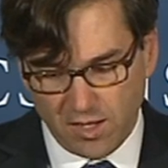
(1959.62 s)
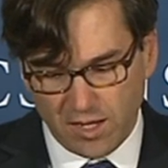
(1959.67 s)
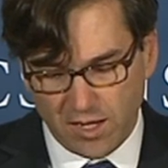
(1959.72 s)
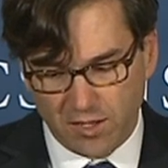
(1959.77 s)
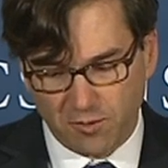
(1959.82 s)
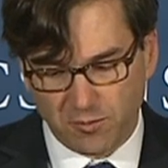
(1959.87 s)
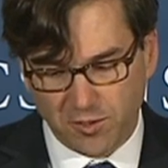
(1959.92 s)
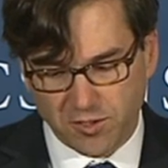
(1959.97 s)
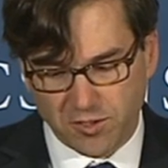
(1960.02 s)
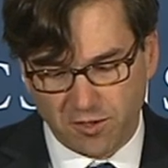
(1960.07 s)

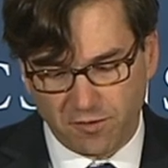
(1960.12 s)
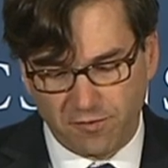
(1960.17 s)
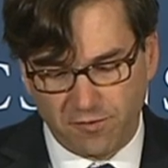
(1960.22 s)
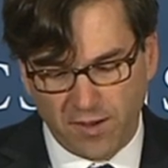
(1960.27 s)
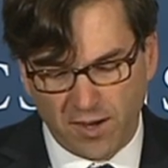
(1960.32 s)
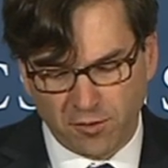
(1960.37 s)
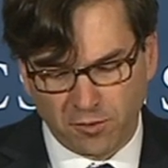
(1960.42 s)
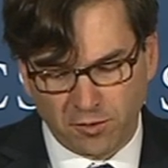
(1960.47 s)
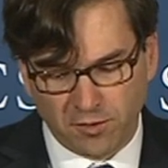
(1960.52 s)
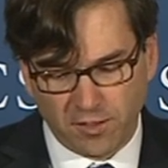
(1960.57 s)
in which the
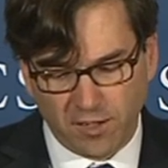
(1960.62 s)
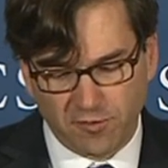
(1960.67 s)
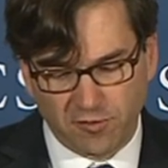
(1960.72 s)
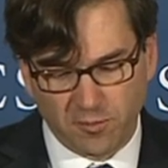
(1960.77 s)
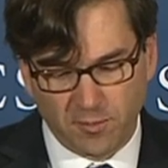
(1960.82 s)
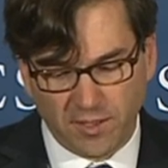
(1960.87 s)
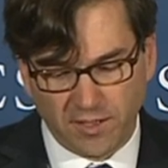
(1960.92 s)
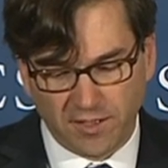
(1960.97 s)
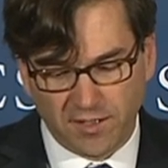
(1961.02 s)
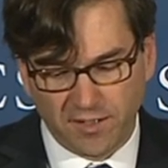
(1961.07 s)
federal
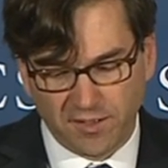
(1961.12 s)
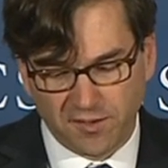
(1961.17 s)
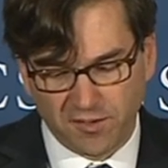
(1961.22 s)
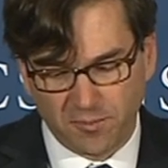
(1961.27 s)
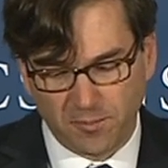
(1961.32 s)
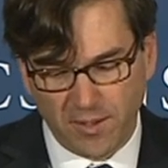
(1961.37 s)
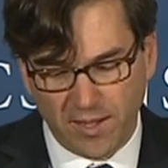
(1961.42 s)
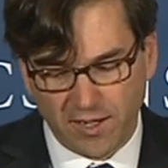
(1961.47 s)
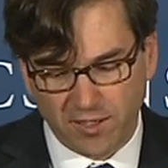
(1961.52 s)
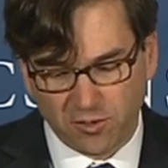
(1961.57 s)
government can
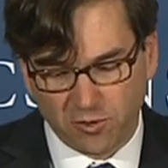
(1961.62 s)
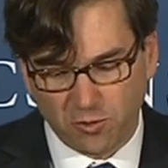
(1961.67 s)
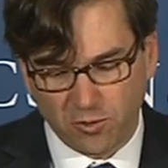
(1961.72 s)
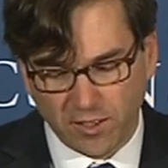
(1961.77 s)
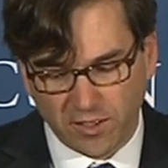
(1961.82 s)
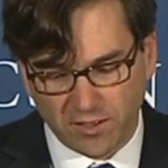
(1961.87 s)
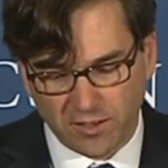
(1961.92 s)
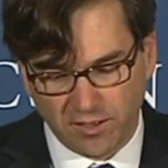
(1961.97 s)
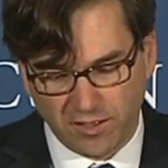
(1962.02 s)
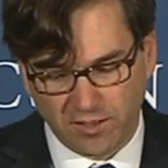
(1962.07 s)
expand
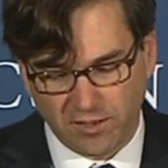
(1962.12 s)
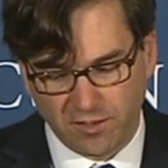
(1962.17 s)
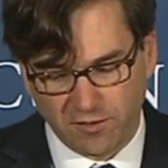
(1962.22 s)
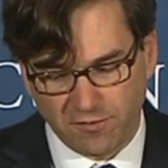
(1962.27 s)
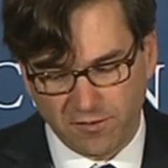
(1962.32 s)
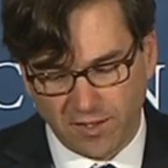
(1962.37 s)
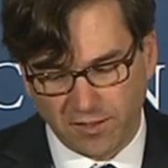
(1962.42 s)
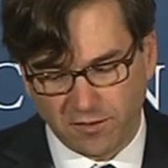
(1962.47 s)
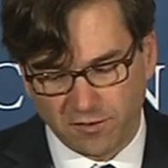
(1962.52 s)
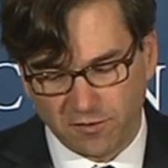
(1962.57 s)
quickly in the
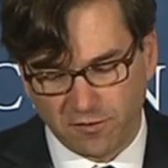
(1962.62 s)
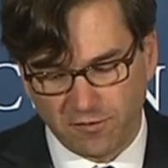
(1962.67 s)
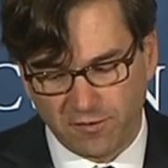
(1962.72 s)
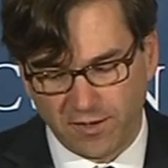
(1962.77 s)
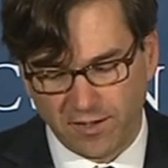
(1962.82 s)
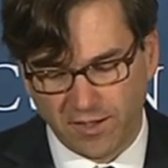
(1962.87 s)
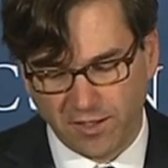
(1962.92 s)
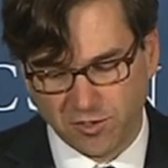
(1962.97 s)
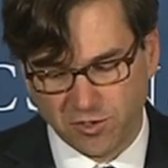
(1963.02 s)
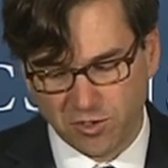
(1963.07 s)
event of a
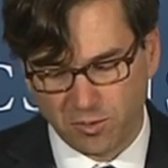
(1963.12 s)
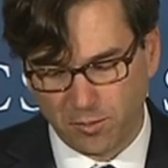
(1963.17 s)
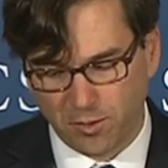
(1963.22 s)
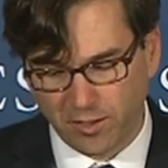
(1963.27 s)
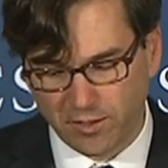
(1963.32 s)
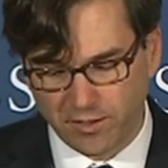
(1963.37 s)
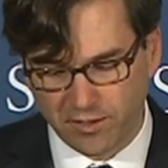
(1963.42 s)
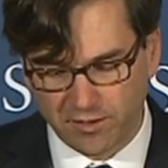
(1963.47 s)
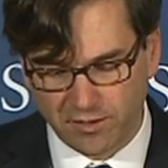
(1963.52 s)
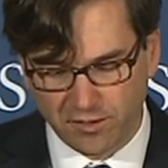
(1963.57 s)
financial
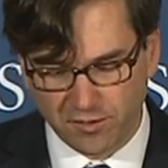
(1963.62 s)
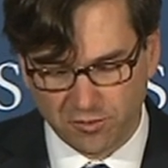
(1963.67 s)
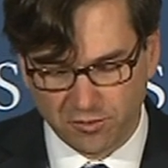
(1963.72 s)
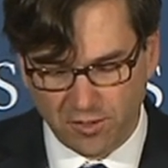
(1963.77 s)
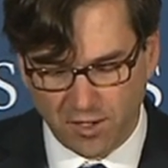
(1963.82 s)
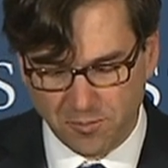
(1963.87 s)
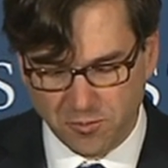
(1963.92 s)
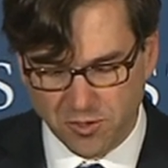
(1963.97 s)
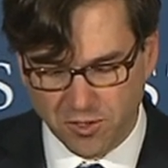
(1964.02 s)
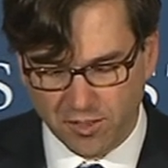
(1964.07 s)
market
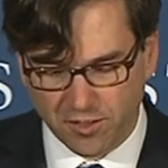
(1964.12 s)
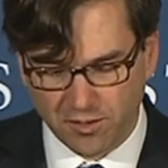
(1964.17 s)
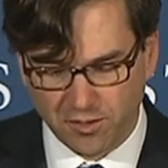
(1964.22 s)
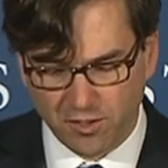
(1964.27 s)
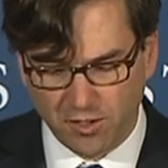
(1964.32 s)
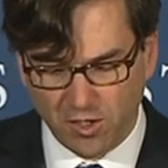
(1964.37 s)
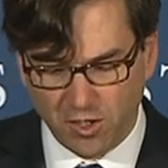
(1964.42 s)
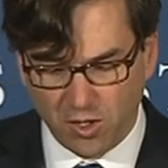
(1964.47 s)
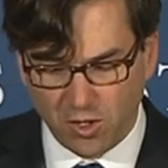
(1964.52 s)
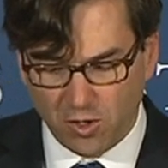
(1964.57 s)
disruption
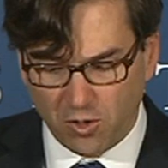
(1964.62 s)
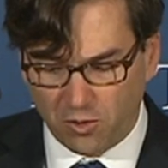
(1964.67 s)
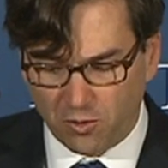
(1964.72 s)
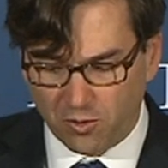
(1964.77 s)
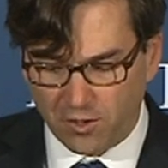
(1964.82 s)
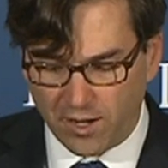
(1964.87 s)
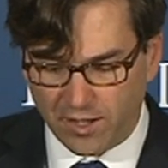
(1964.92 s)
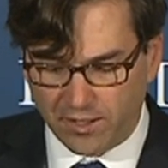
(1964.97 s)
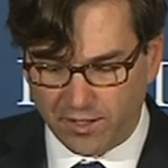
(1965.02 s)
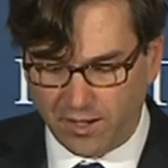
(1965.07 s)

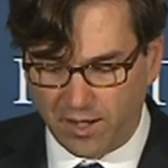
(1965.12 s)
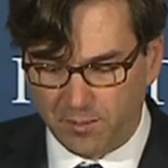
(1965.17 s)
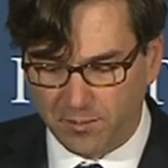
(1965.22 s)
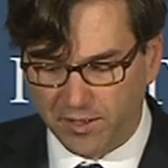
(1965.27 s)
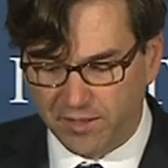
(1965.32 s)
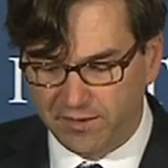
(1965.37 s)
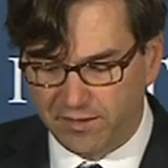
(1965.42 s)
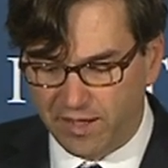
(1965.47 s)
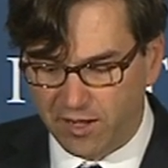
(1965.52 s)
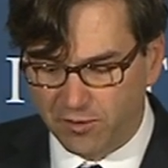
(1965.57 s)
or
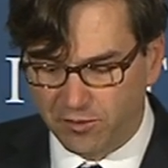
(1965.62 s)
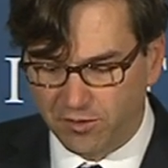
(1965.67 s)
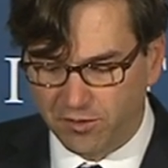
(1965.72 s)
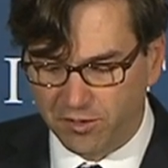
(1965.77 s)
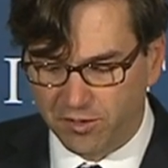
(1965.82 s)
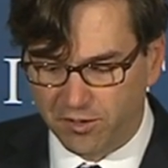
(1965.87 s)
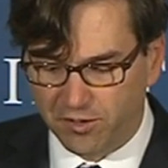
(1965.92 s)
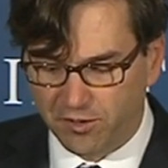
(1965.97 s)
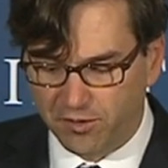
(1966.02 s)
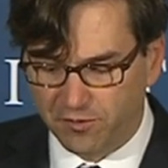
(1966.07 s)
economic
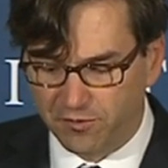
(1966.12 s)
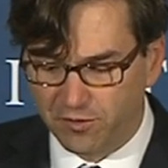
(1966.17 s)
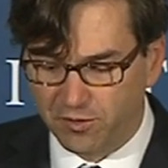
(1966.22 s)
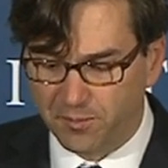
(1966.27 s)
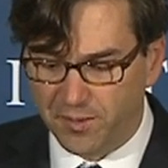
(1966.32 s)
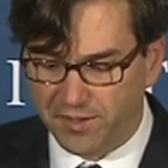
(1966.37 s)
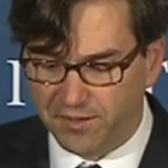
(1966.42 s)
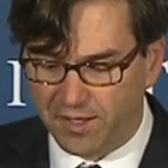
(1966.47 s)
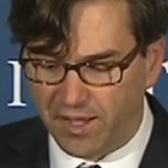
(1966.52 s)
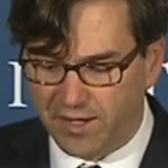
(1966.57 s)
downturn
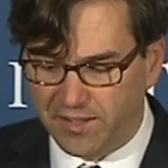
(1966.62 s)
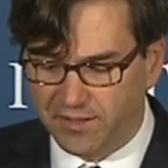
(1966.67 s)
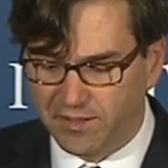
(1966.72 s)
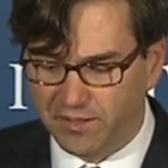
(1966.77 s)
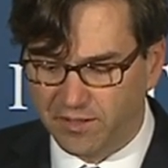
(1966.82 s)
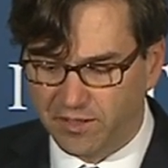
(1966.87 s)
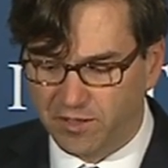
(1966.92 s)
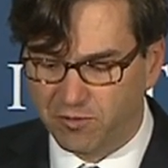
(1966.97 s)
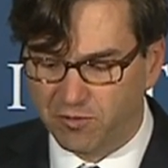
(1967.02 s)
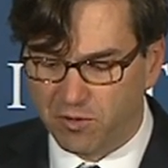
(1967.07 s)
from its
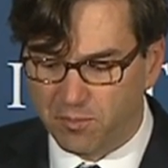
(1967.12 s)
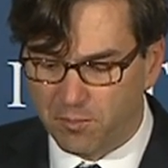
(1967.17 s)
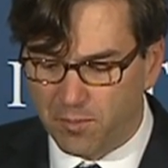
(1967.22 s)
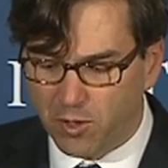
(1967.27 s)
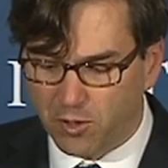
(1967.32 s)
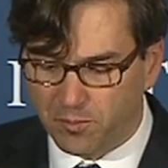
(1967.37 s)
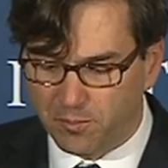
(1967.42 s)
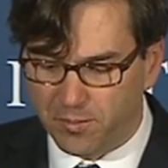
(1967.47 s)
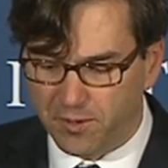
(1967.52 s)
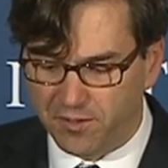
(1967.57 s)
ideally
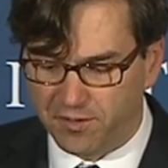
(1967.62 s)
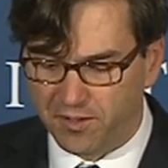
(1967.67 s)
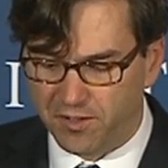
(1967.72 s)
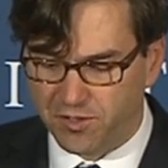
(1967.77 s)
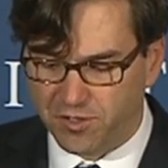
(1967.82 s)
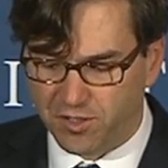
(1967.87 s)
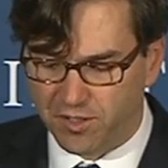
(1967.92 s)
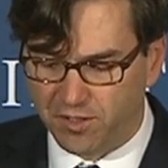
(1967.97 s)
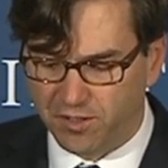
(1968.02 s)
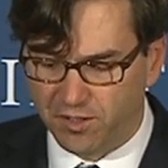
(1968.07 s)
remote
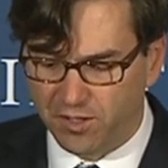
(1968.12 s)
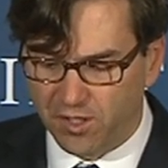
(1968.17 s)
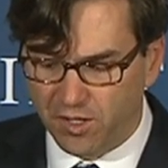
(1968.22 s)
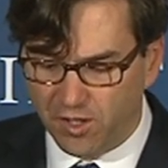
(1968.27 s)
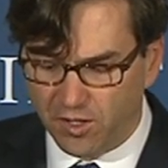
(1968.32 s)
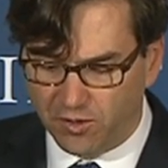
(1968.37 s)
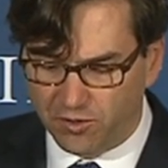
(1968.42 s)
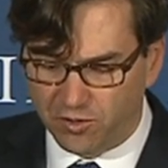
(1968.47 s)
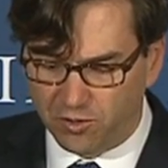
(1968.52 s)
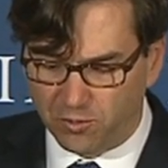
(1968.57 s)
position
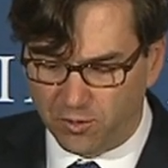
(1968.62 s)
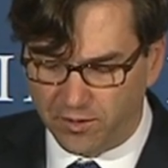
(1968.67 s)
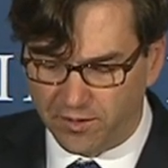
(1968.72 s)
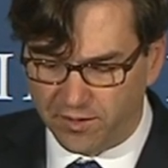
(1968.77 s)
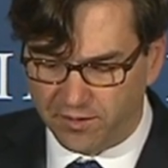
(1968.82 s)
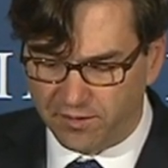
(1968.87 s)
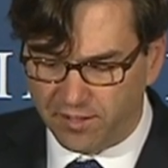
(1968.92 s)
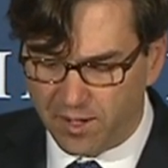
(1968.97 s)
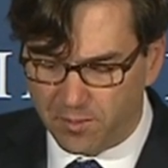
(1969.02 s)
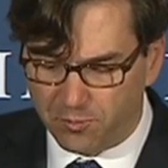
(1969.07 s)
to one
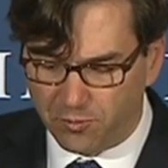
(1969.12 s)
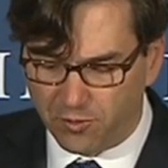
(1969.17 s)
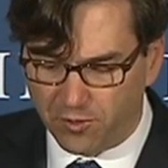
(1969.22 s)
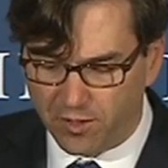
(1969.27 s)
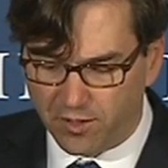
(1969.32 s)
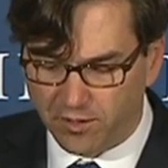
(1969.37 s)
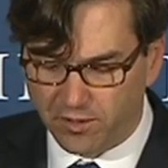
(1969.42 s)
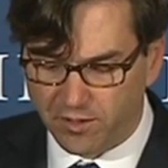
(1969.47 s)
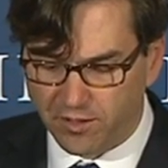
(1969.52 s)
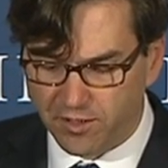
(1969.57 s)
that
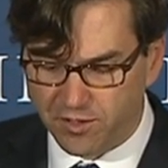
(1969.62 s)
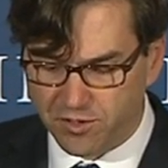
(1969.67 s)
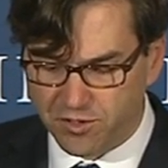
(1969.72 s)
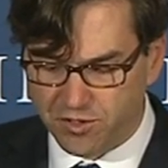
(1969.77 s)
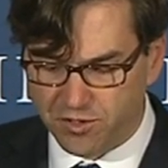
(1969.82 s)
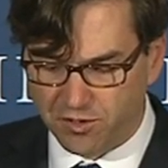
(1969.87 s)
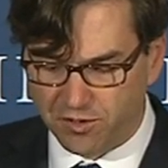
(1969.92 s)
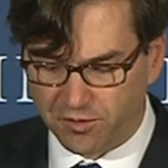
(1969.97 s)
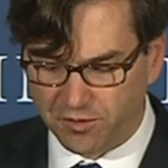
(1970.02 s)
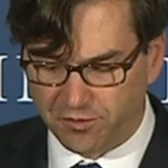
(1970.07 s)
temporarily
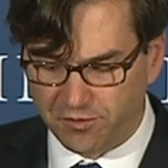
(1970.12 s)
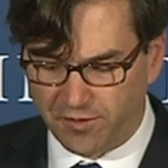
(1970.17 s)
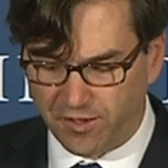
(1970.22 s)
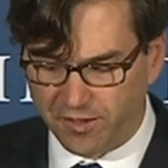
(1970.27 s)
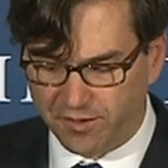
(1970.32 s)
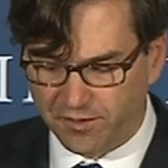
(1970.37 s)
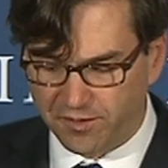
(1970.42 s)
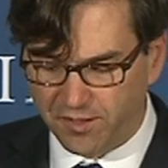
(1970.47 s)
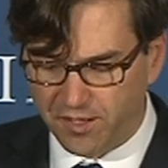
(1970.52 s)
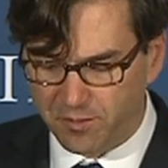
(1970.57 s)
ensures
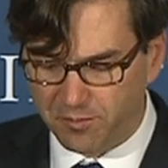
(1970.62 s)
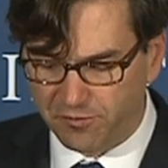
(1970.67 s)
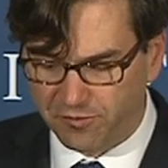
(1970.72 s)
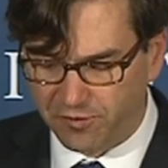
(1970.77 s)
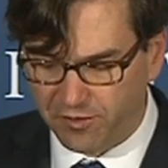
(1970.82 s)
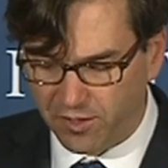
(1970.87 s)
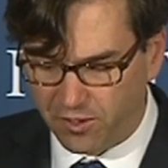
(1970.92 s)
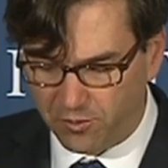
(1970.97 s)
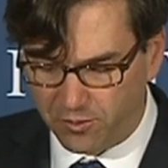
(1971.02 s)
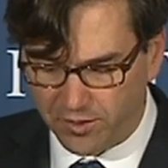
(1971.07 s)
funds keep
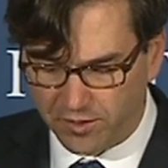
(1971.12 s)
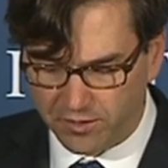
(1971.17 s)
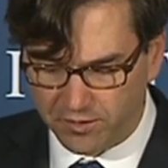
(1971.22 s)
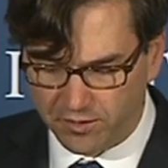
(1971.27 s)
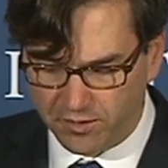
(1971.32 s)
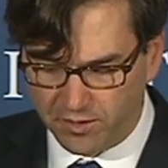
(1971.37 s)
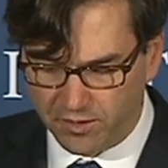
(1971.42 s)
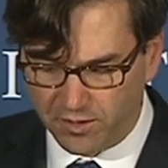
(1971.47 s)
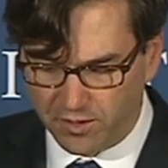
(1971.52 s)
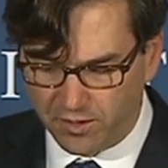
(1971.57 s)
flowing
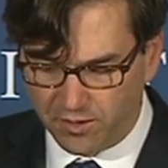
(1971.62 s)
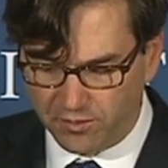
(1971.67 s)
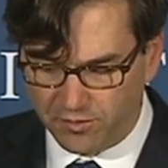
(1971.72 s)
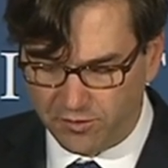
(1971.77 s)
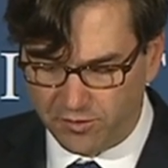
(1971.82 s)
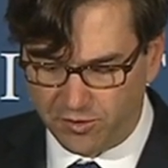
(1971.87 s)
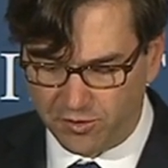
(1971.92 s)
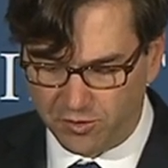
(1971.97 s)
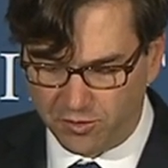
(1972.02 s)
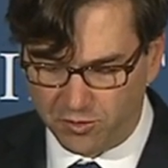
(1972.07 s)

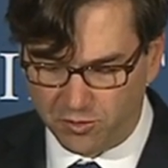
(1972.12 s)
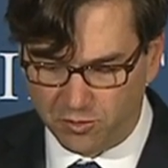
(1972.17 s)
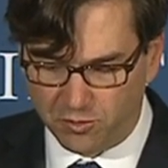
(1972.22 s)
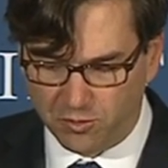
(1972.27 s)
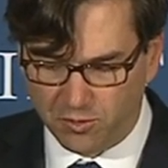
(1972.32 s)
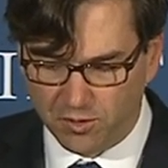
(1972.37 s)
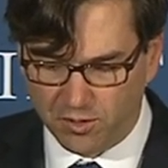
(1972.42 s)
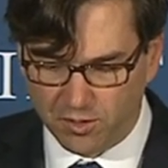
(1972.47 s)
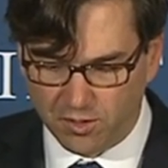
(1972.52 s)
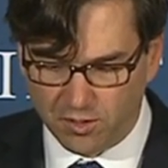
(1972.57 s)

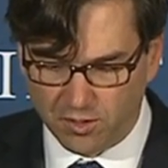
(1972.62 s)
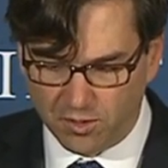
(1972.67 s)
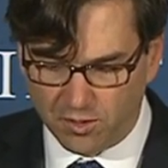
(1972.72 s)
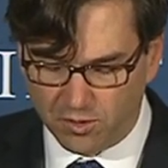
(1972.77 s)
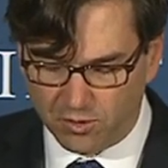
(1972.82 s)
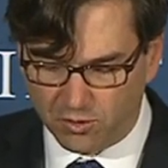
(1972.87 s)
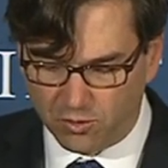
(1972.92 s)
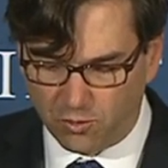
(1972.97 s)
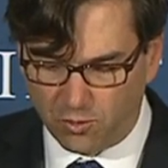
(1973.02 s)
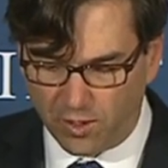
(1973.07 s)
to
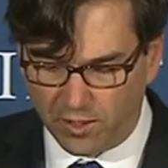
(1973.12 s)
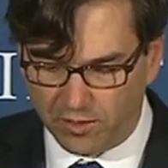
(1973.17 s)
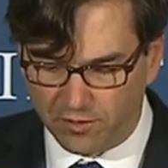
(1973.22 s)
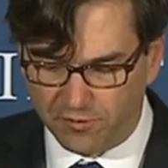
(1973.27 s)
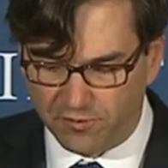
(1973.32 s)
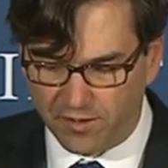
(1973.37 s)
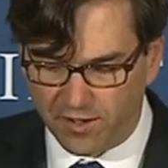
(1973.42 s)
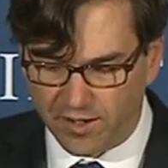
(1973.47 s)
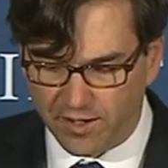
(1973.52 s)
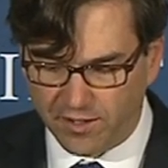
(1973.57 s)

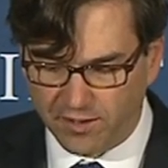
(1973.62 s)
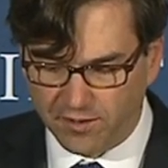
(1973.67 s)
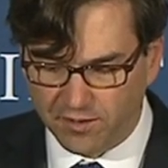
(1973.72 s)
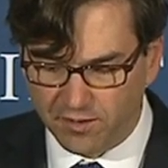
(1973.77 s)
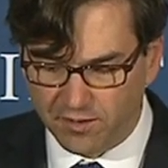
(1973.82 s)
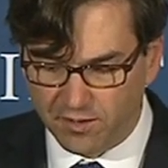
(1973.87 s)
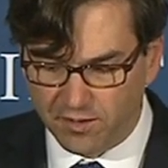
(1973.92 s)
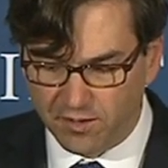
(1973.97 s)
qualified